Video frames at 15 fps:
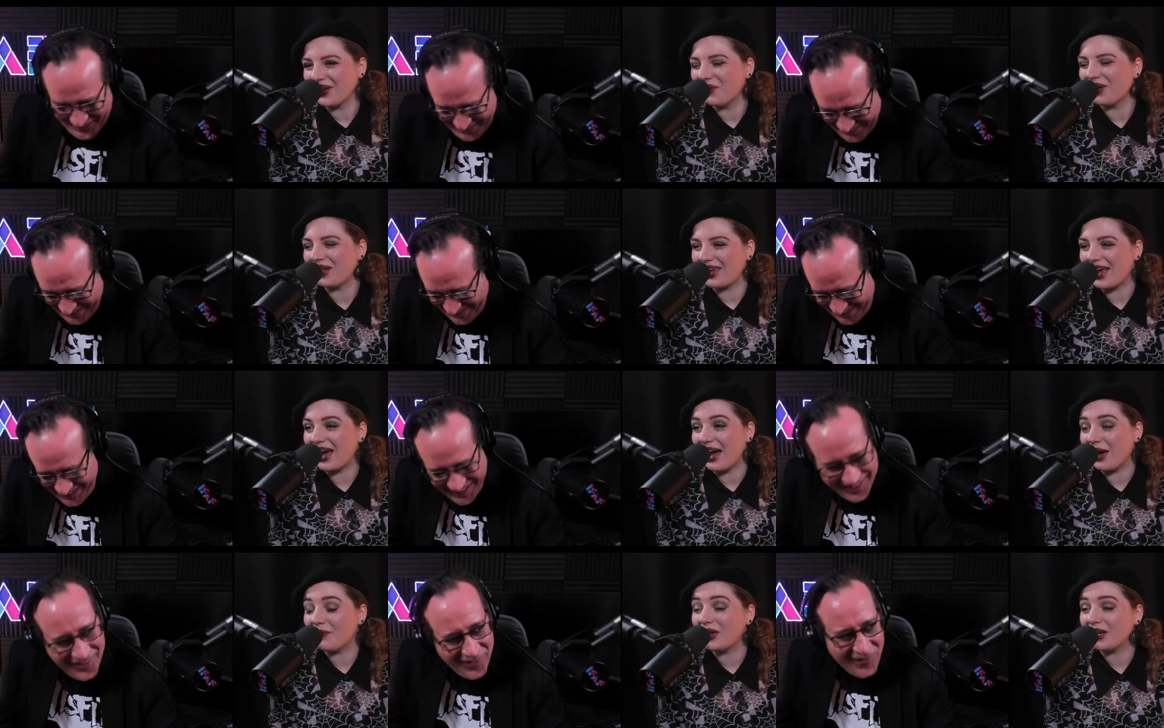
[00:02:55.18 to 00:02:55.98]
Speaker 1: Well, yeah. I
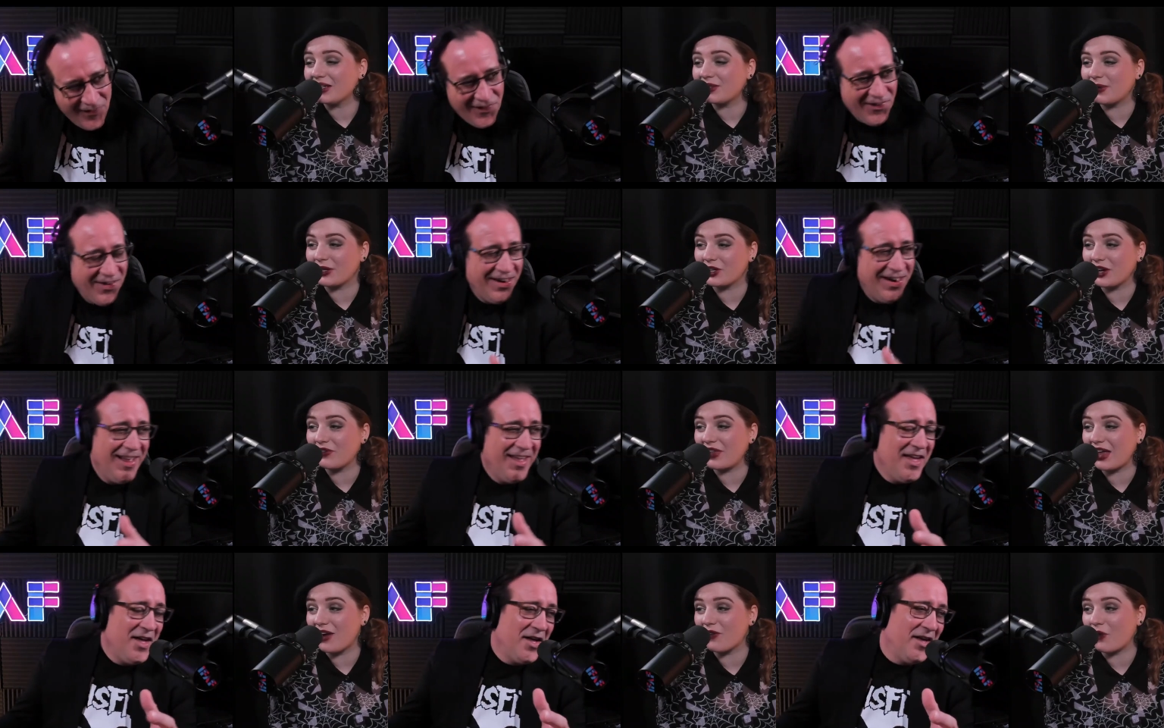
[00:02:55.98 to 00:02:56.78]
mean, especially if they
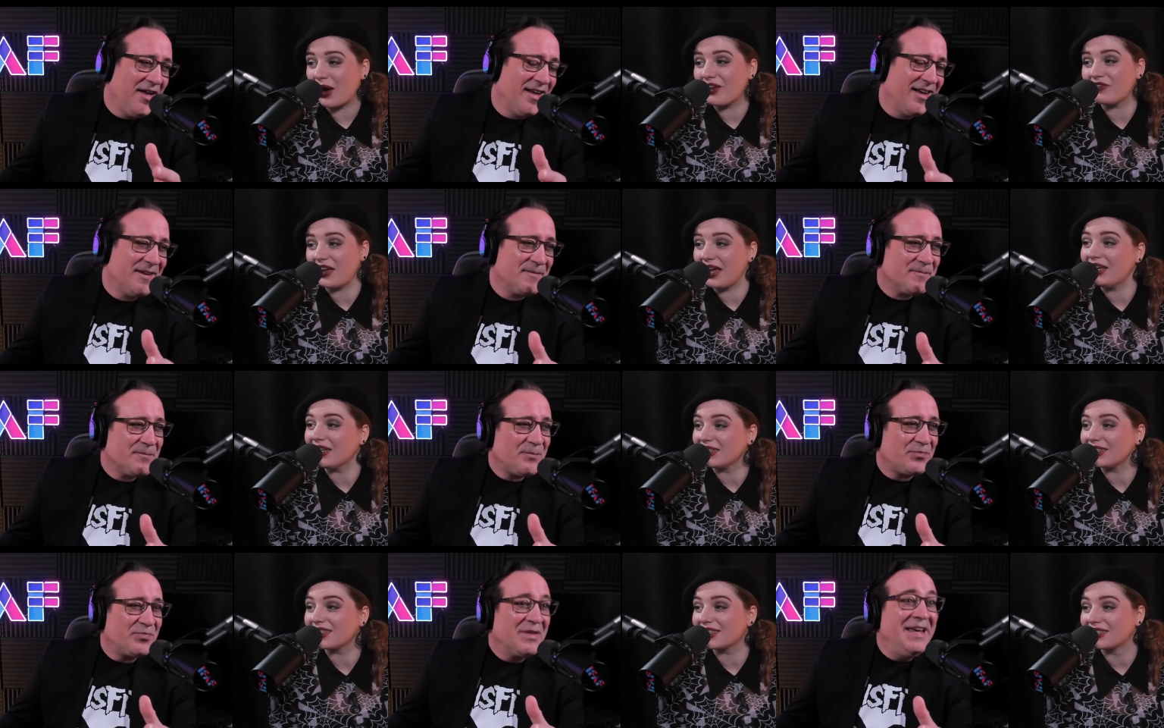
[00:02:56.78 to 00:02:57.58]
have white
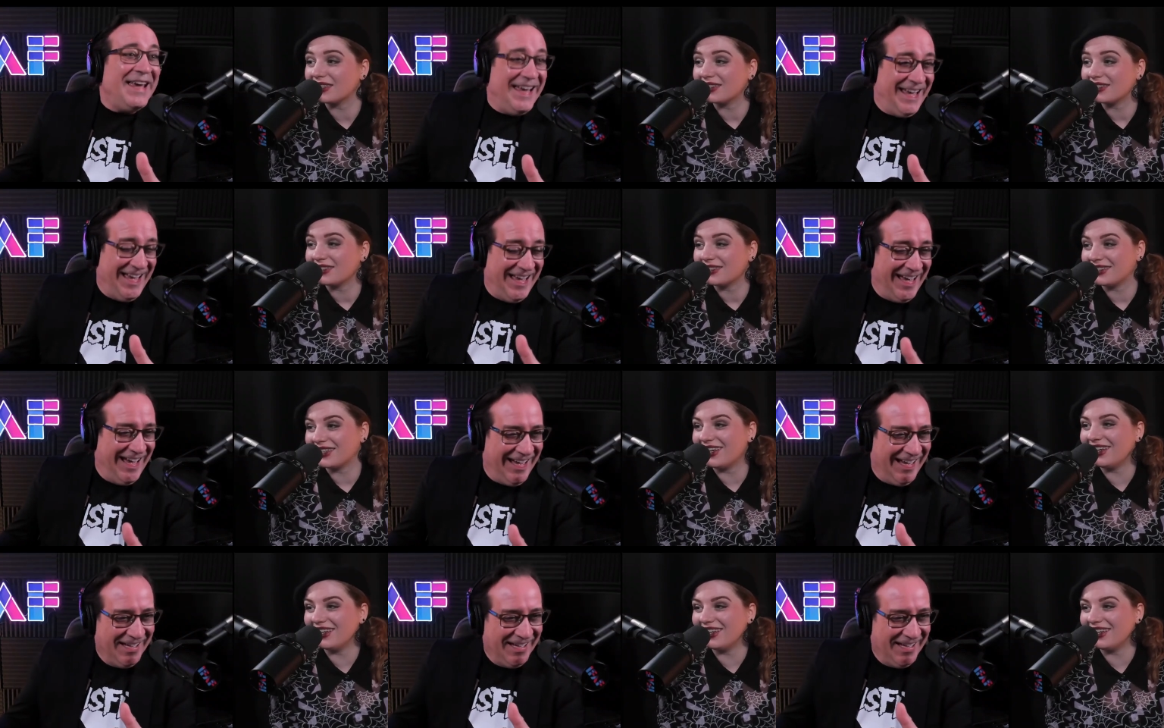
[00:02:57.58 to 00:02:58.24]
vans.
Speaker 2: Yeah.